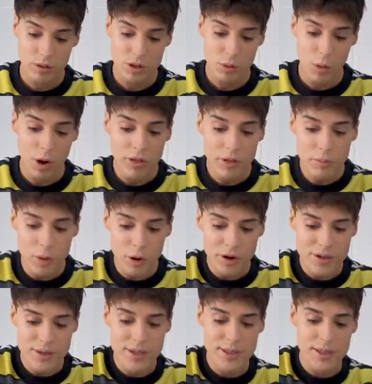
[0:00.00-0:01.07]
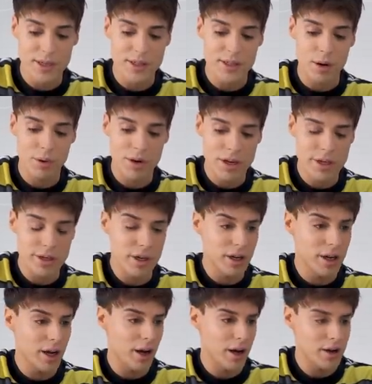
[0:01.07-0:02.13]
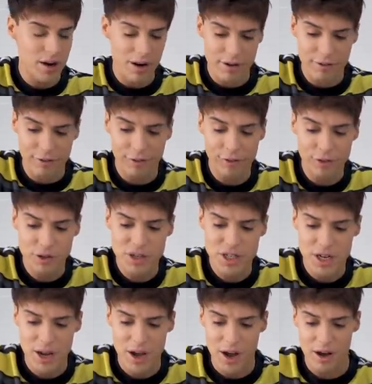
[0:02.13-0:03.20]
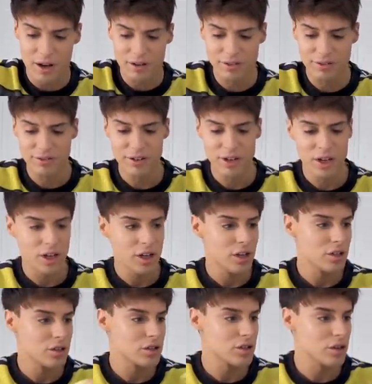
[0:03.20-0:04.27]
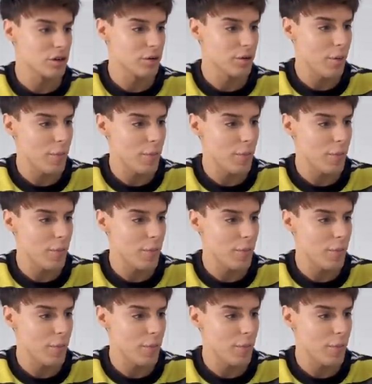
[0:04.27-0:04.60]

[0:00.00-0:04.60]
So on the box, it says that we need to cut our fruit in half. So,